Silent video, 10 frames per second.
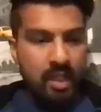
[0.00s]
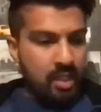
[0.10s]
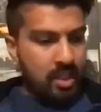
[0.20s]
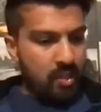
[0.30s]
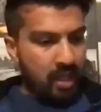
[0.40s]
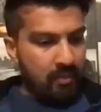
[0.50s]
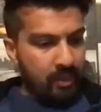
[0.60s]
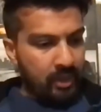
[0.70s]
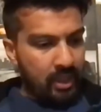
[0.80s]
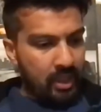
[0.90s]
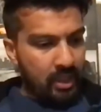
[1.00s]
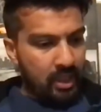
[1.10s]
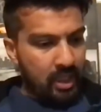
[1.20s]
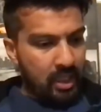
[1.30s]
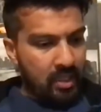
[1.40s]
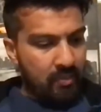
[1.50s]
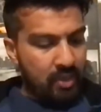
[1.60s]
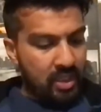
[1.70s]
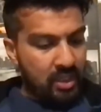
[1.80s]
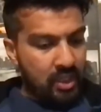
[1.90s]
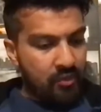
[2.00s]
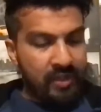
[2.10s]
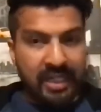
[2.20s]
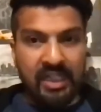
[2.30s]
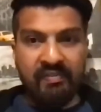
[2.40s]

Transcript: So I'm gonna just go finally